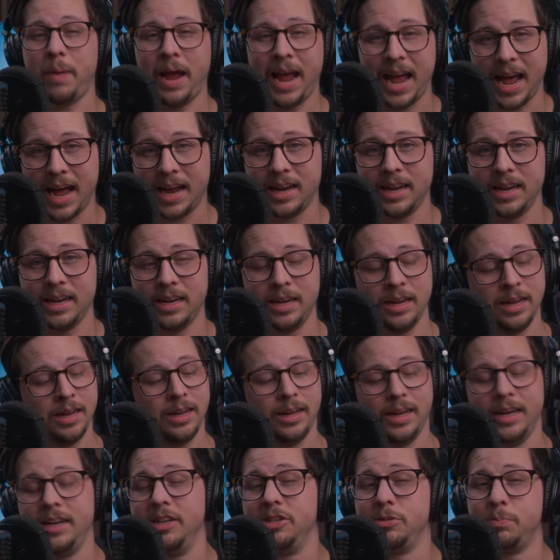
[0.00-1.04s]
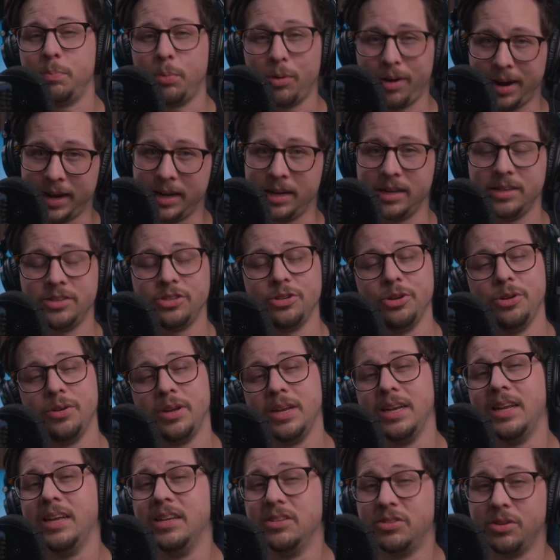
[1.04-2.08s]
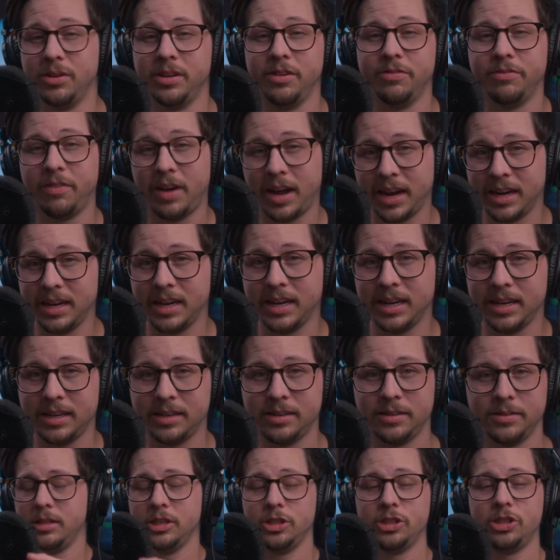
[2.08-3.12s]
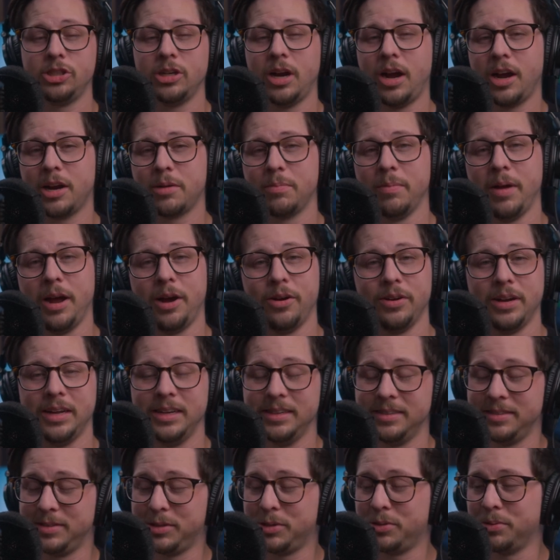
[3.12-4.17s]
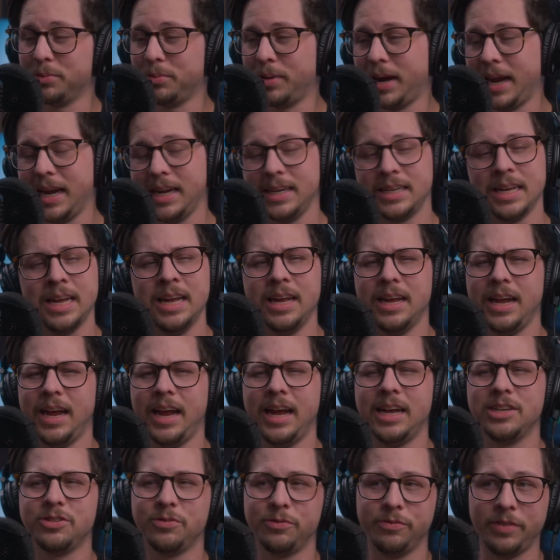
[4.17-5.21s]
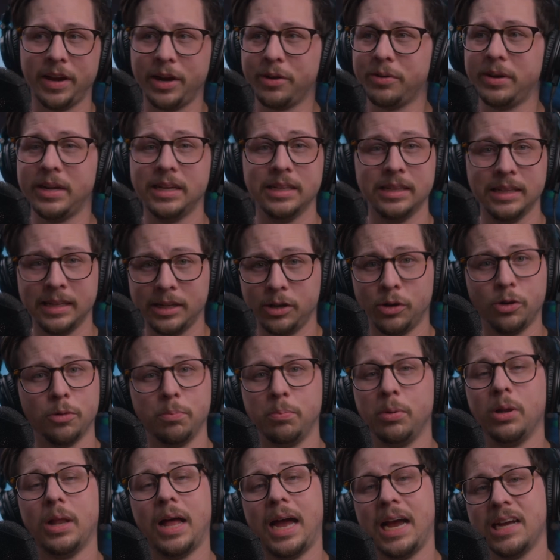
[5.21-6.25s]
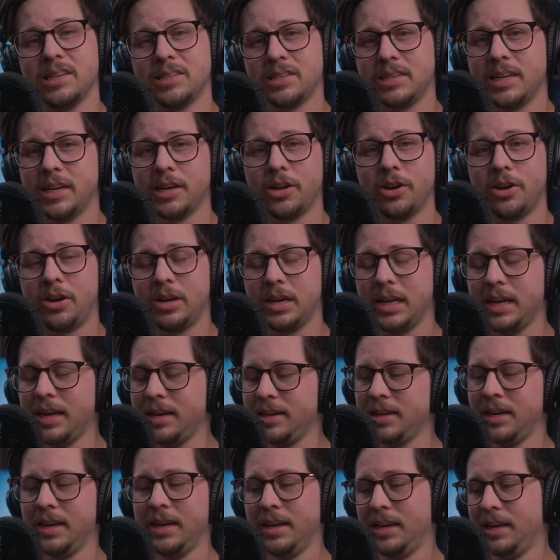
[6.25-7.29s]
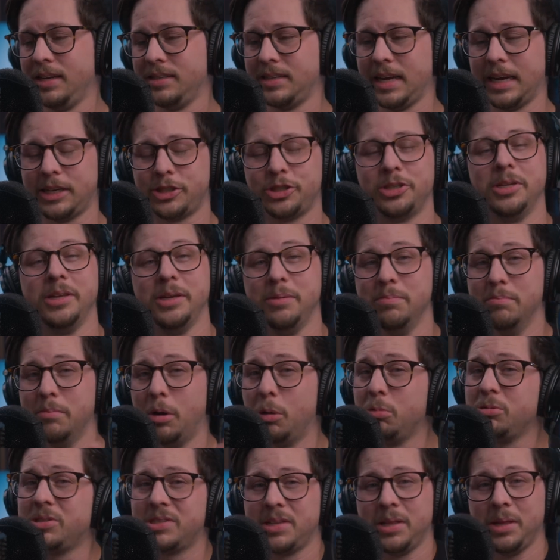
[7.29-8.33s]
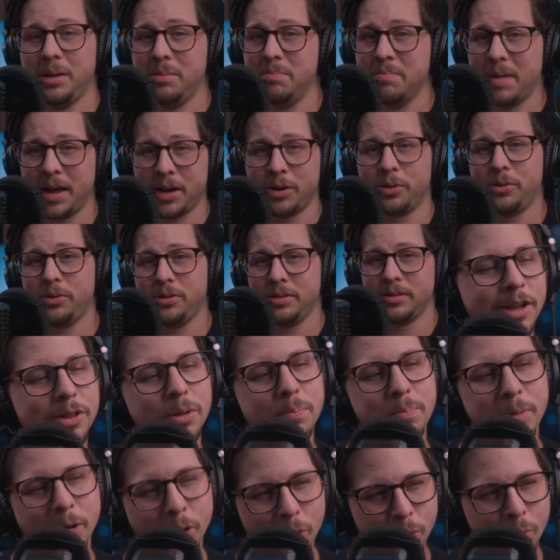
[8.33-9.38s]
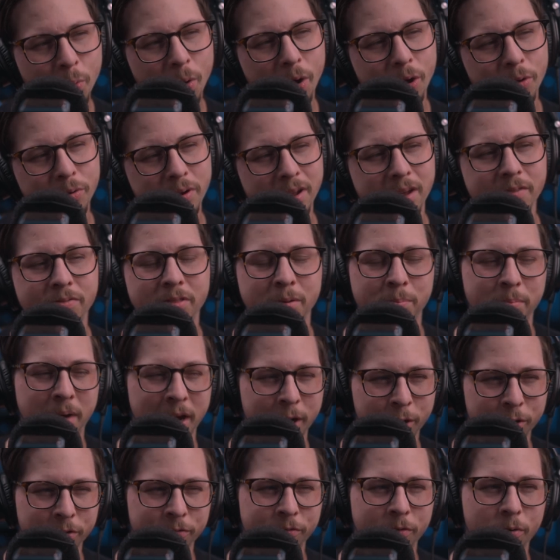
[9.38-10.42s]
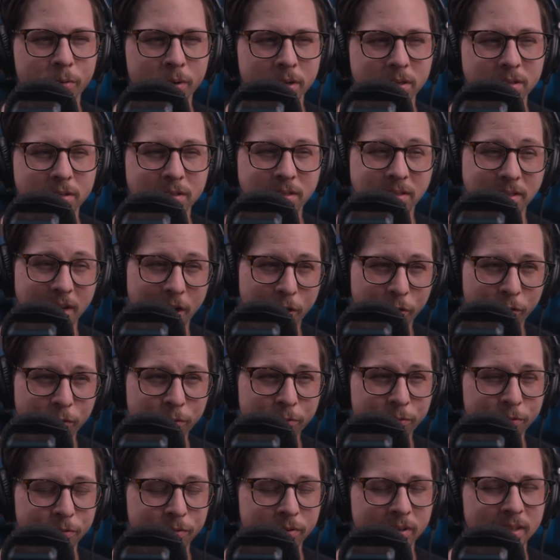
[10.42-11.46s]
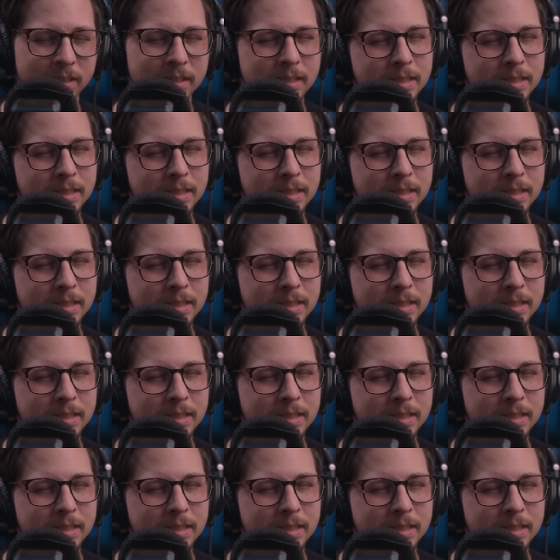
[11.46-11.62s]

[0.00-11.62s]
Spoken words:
padded. It is branded so you can easily find it. The shock mount is great. It has very little plastic on it. It's actually mostly metal. Now the build quality of the microphone itself